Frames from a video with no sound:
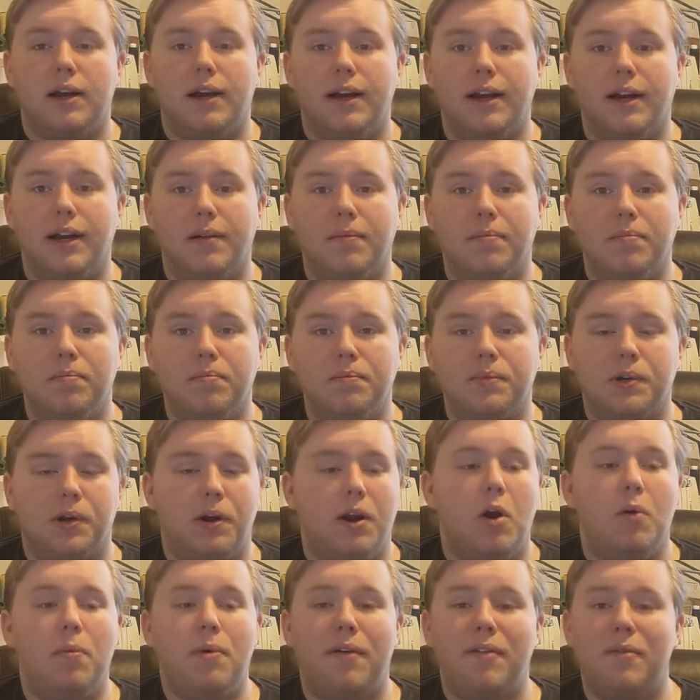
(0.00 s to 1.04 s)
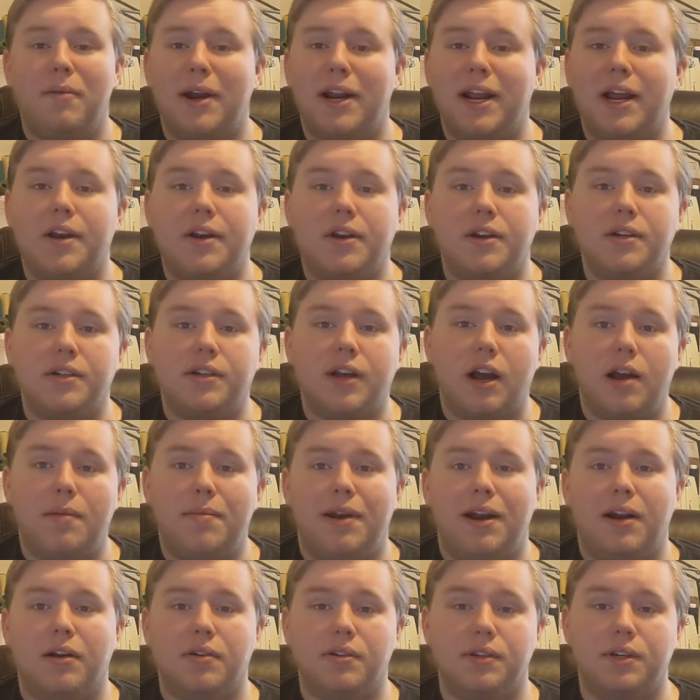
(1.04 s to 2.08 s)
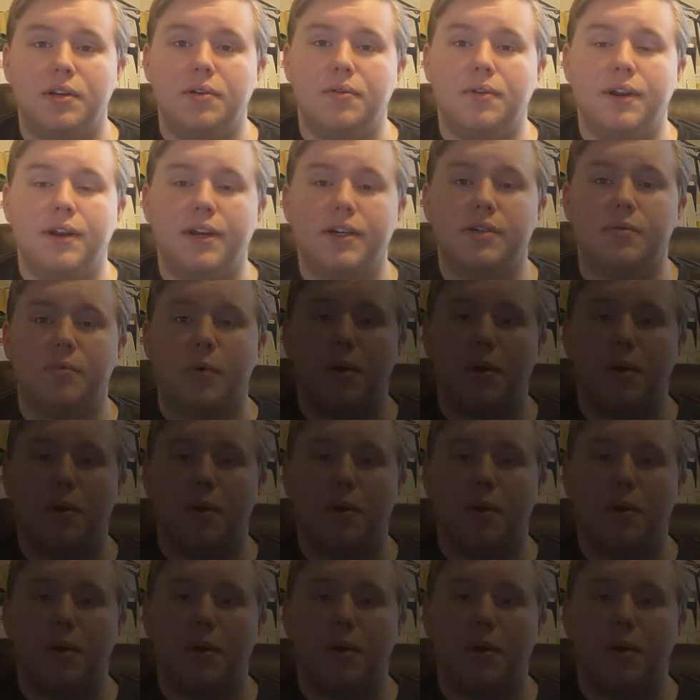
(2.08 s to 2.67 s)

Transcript: So I hope everybody had a good time, and I'll see you in the next